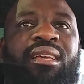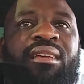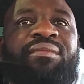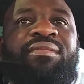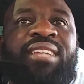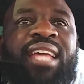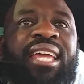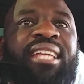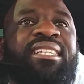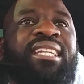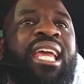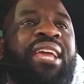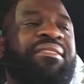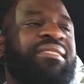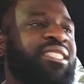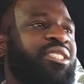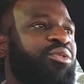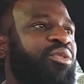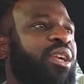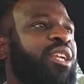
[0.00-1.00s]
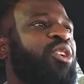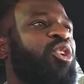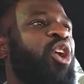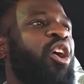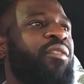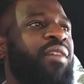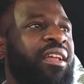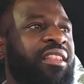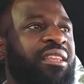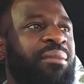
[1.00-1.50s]
If Tank Davis is running
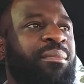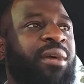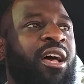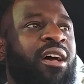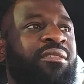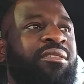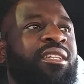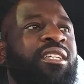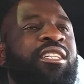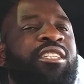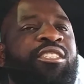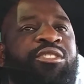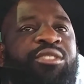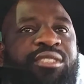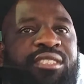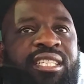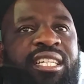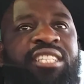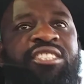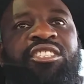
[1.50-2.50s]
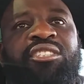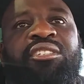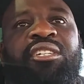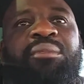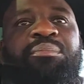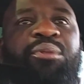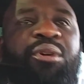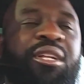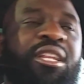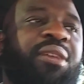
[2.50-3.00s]
off out the mouth,
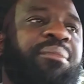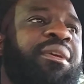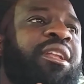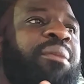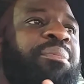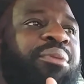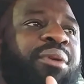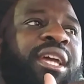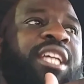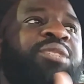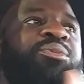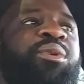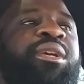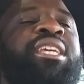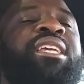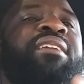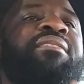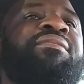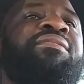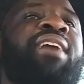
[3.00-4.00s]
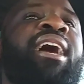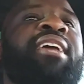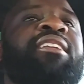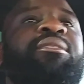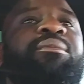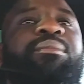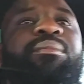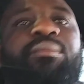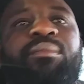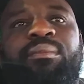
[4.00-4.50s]
strategically put him in a place where he can fight him.